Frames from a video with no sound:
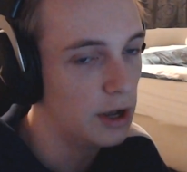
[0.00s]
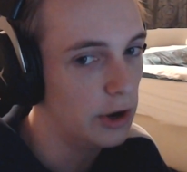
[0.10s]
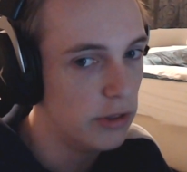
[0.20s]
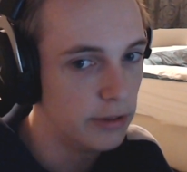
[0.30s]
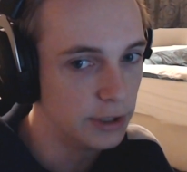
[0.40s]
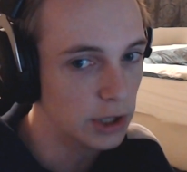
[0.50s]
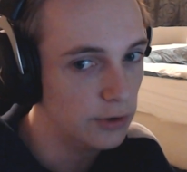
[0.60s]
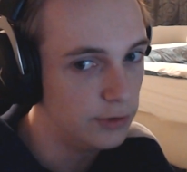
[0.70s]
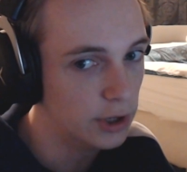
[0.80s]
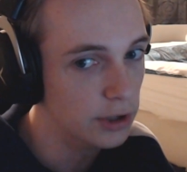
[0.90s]
I don't think
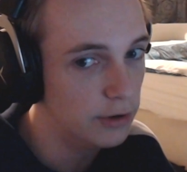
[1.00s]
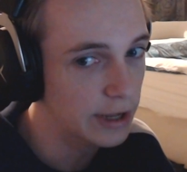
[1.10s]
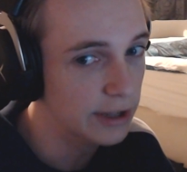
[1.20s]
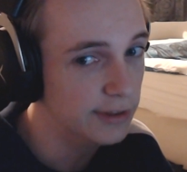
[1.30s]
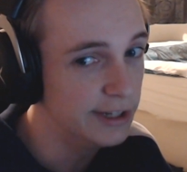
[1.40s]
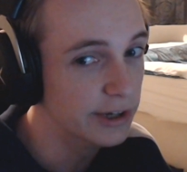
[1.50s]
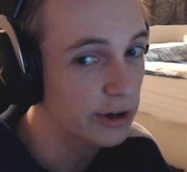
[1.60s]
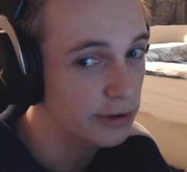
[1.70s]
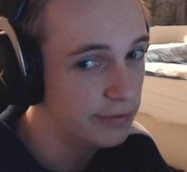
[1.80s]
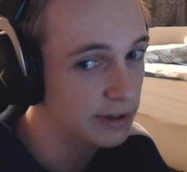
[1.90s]
I'd turn down the
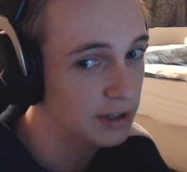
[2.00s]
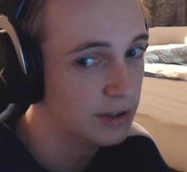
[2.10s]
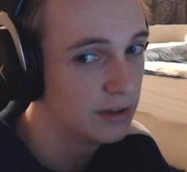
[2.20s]
offer.